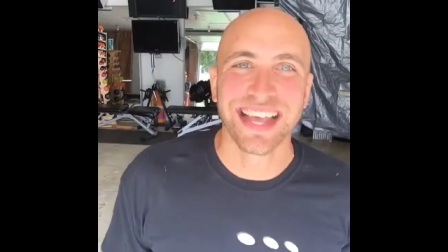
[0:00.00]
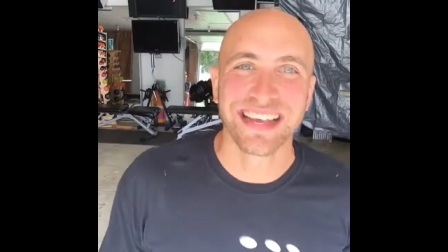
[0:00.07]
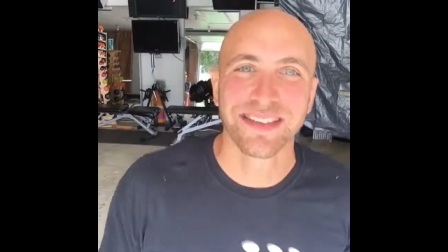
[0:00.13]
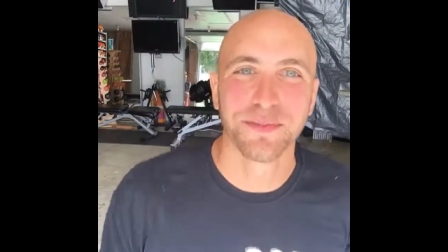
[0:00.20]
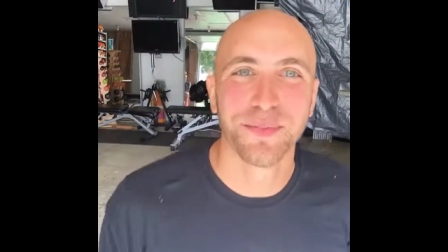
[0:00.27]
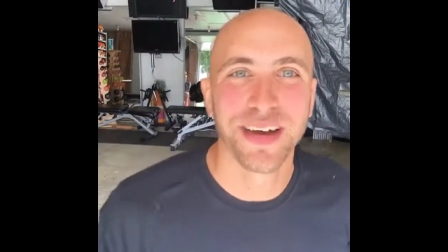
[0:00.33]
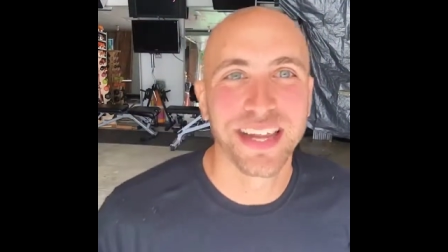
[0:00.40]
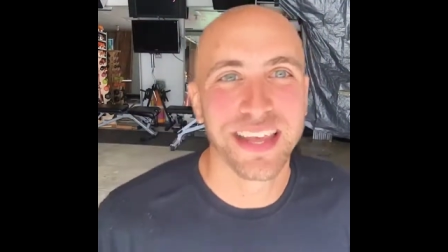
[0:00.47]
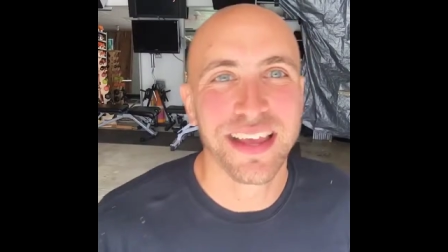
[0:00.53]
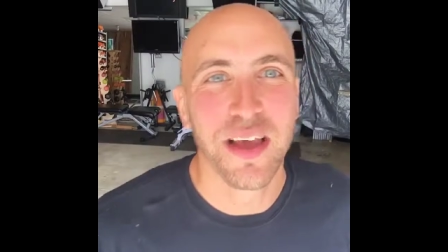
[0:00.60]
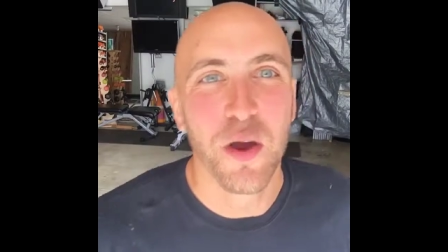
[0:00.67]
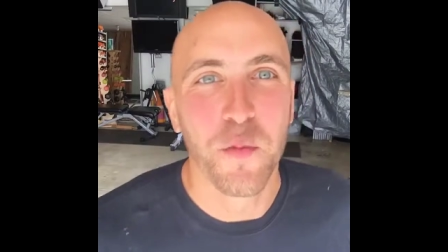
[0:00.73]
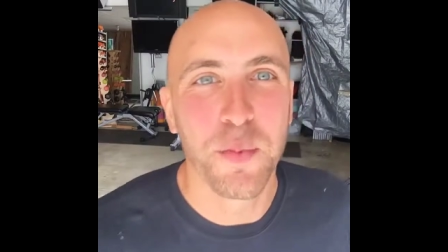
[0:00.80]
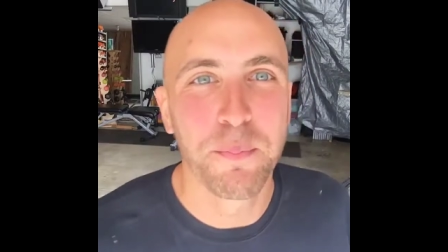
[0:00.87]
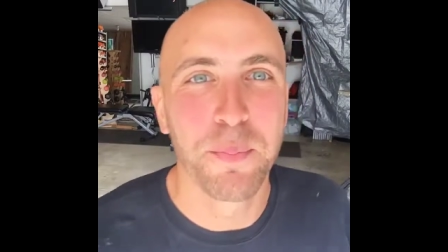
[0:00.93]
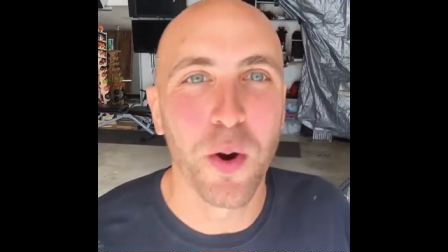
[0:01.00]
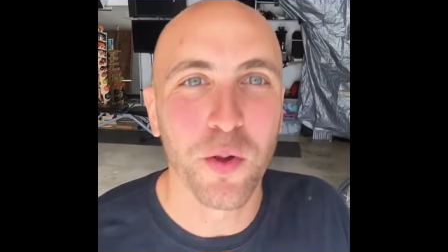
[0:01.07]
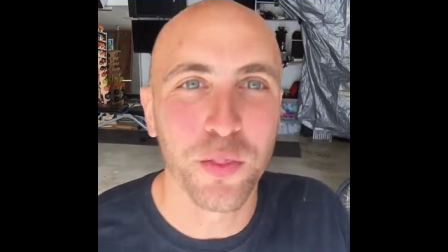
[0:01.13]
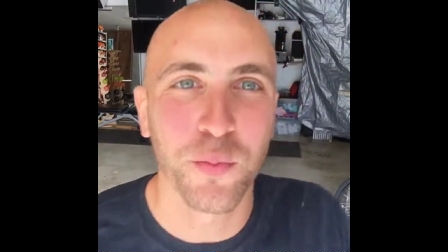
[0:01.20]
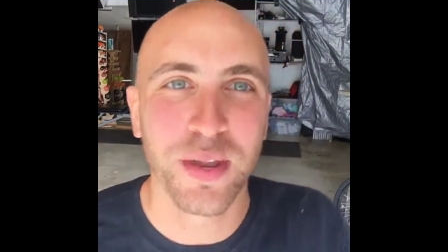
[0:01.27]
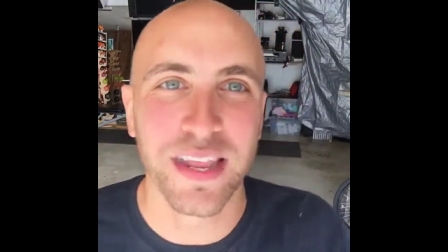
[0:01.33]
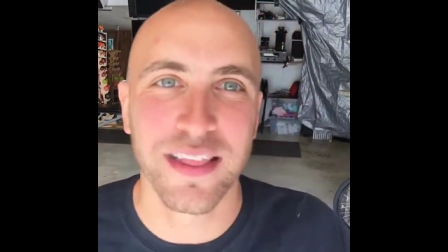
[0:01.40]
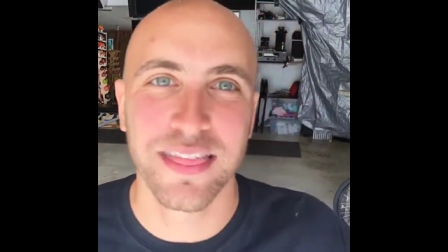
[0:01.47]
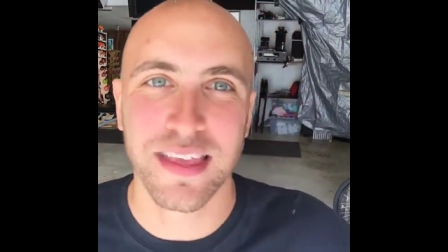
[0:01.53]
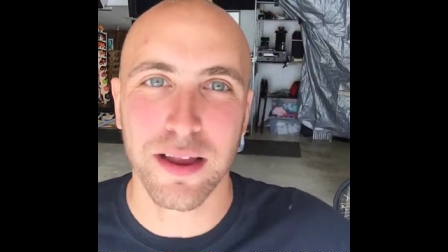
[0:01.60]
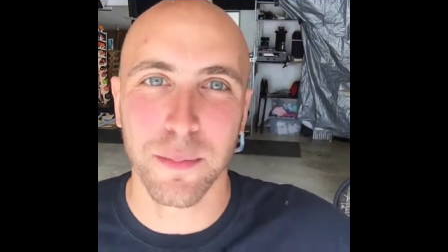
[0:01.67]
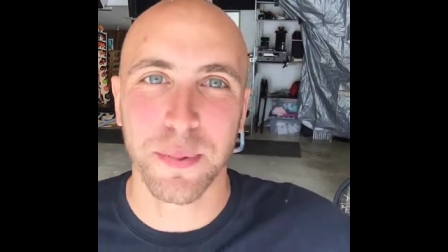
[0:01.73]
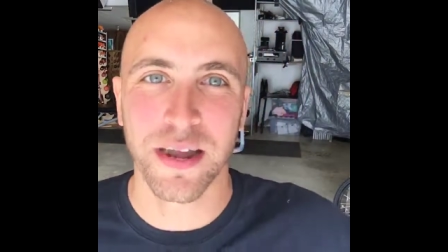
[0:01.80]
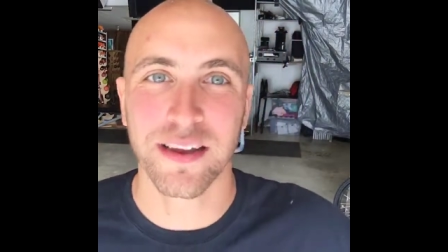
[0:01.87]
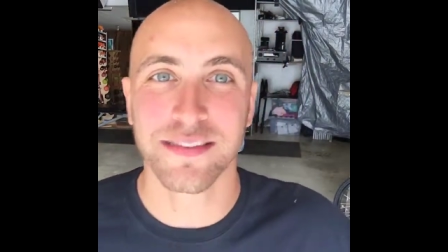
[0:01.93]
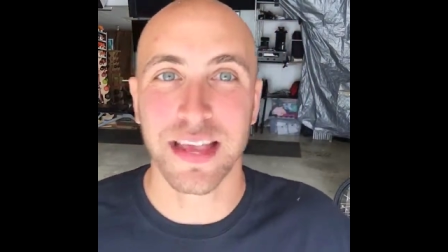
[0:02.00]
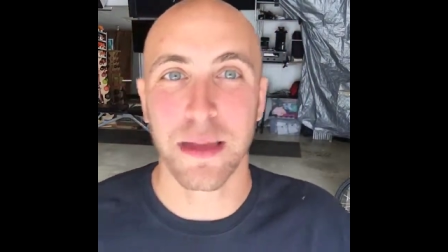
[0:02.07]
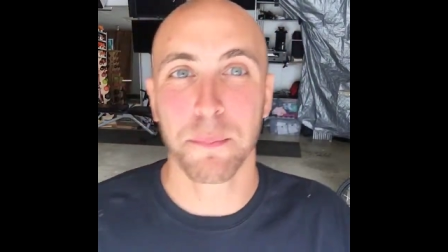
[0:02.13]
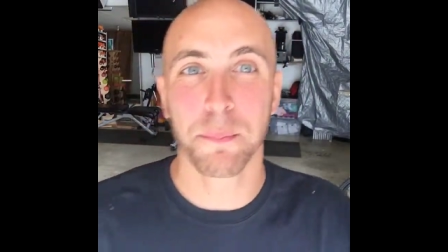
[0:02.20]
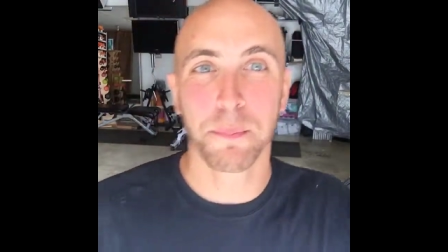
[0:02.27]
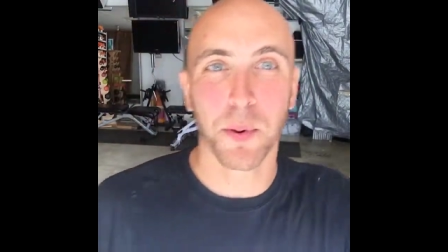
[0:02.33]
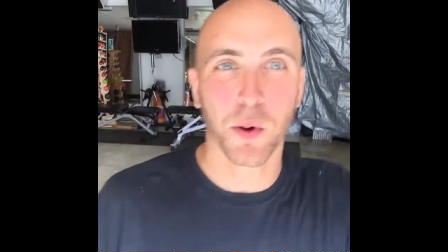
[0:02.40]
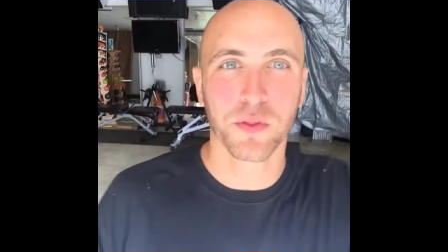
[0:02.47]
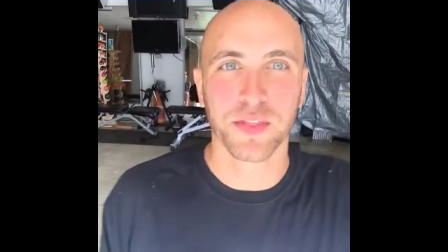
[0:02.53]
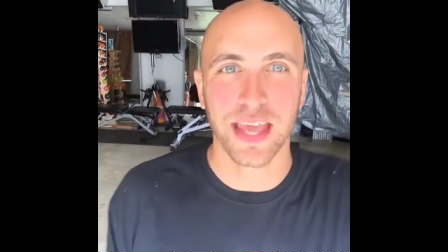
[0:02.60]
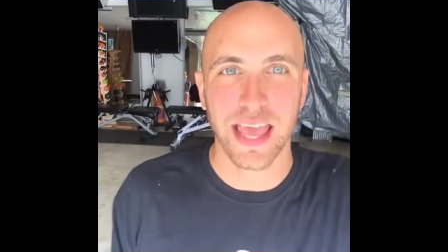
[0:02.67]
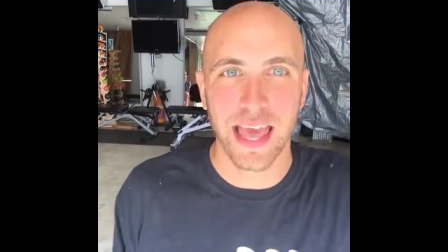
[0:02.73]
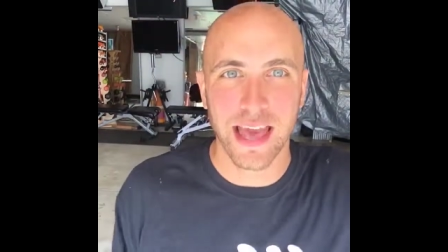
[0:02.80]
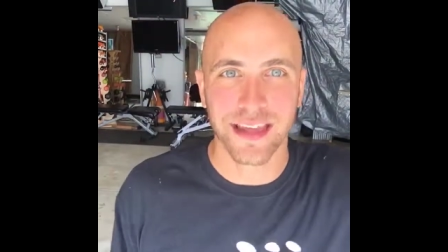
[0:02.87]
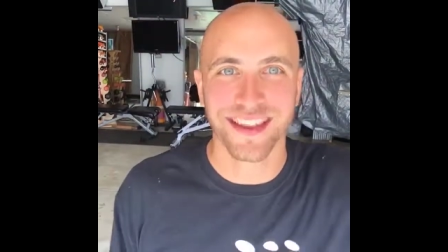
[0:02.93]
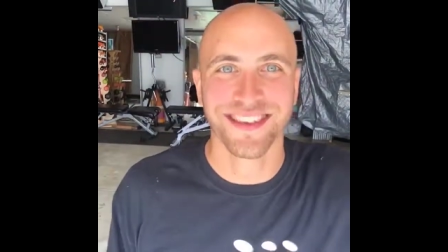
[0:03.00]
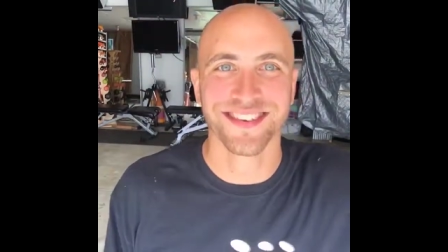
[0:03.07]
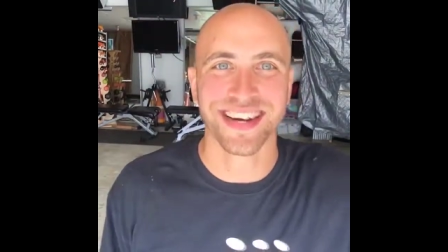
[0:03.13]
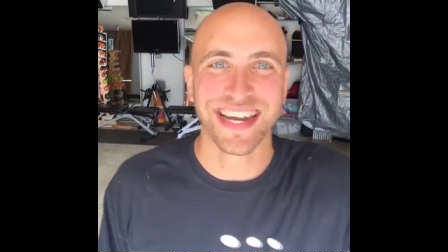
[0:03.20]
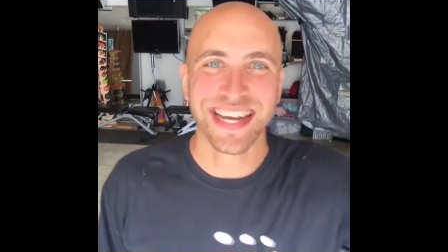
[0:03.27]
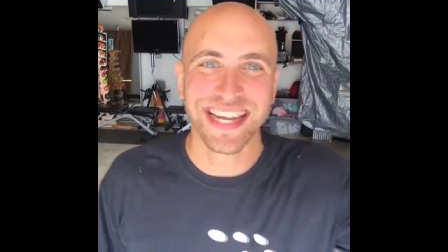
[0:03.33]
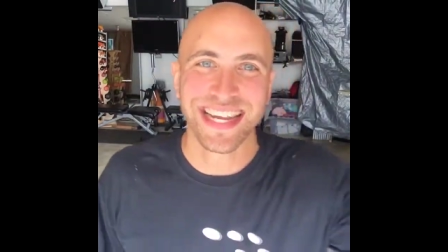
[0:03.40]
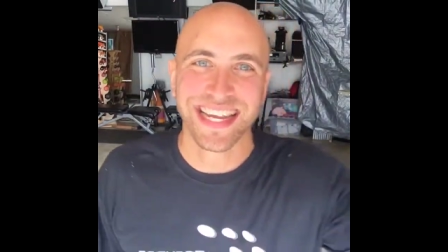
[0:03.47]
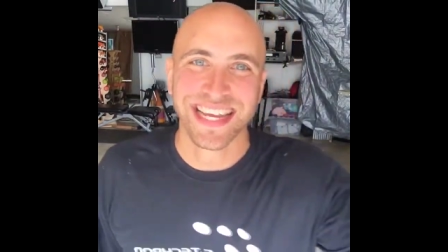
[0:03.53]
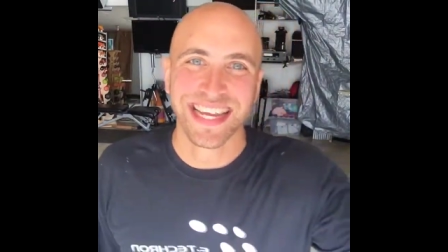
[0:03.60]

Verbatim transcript: sex and money, both we didn't think our parents had, both they had, right?